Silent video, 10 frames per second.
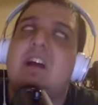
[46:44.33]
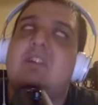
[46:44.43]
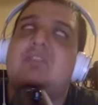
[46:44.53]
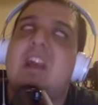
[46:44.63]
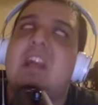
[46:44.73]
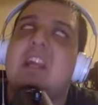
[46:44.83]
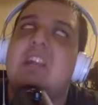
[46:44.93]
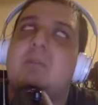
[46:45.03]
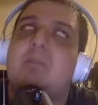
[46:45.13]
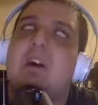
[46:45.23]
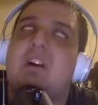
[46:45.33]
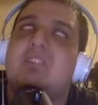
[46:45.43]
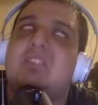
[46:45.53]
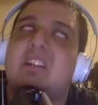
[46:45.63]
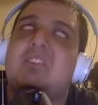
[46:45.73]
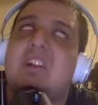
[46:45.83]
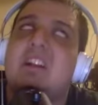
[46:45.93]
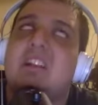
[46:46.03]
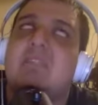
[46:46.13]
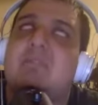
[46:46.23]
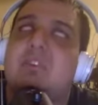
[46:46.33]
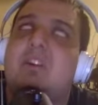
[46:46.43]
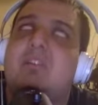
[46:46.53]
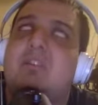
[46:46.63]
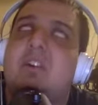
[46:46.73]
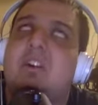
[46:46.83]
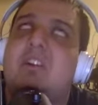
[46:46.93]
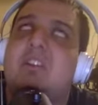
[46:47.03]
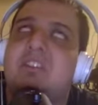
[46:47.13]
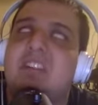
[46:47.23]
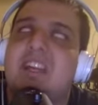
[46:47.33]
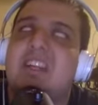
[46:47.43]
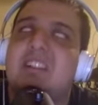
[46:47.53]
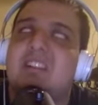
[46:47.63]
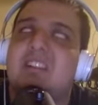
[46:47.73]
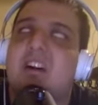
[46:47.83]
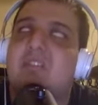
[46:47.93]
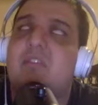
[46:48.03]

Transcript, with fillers: taking the balls and studying them for, for sticky stuff.